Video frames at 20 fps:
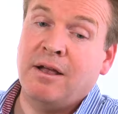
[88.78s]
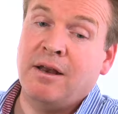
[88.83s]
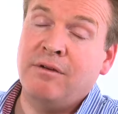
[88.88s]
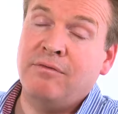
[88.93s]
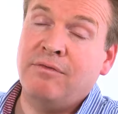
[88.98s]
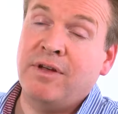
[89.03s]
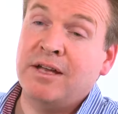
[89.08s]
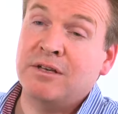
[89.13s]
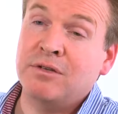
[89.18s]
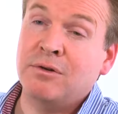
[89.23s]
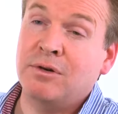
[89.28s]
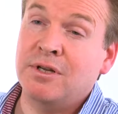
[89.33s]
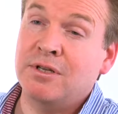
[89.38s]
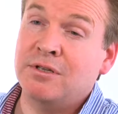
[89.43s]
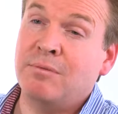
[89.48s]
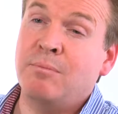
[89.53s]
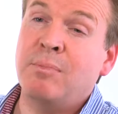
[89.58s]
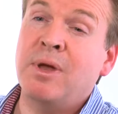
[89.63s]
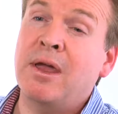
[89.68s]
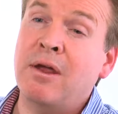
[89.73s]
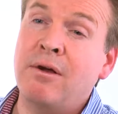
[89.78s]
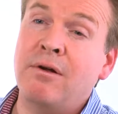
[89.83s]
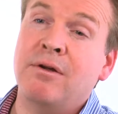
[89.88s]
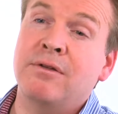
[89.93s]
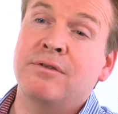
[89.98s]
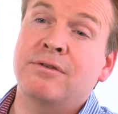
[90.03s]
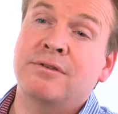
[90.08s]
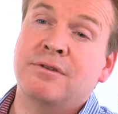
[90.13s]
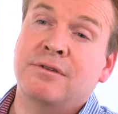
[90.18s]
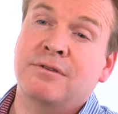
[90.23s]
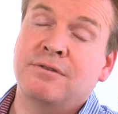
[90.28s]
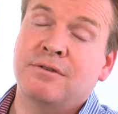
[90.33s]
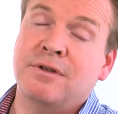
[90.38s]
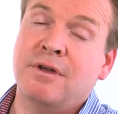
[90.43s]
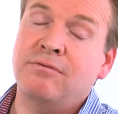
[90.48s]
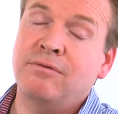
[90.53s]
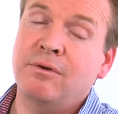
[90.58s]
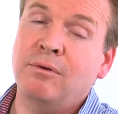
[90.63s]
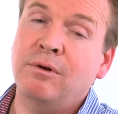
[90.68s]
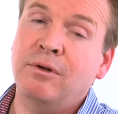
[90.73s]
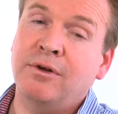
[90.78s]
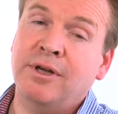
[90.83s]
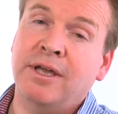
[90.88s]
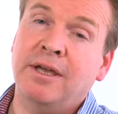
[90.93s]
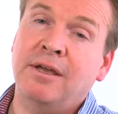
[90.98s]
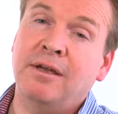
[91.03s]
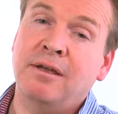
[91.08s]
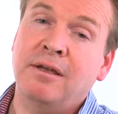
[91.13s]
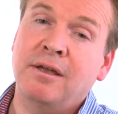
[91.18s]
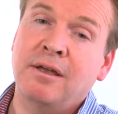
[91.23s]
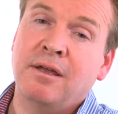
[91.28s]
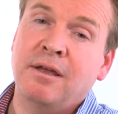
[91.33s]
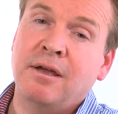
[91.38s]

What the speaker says: effect on its appearance. So if you're looking